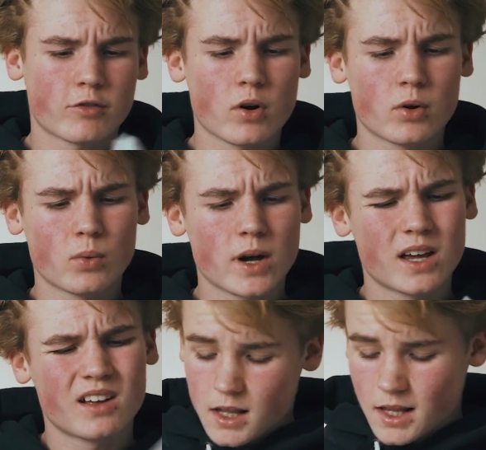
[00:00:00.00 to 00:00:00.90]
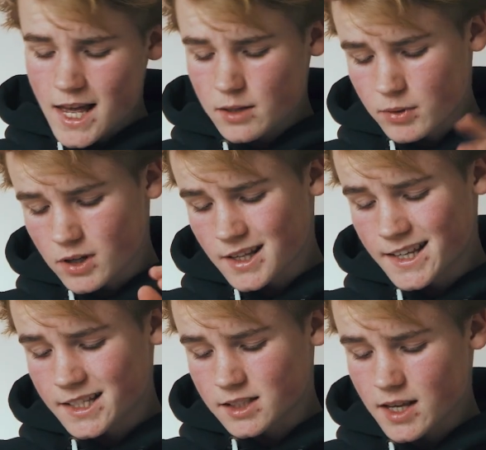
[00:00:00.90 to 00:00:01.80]
throw it away. Last but not
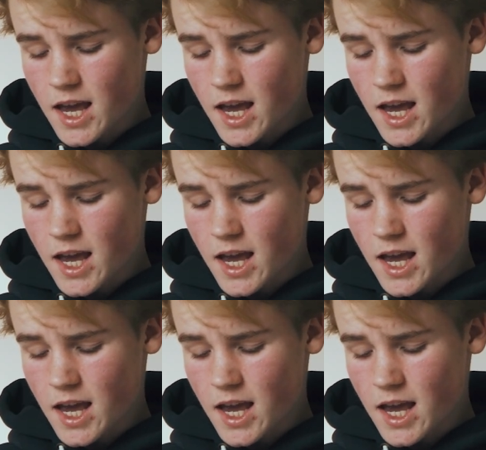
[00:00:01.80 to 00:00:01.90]
least,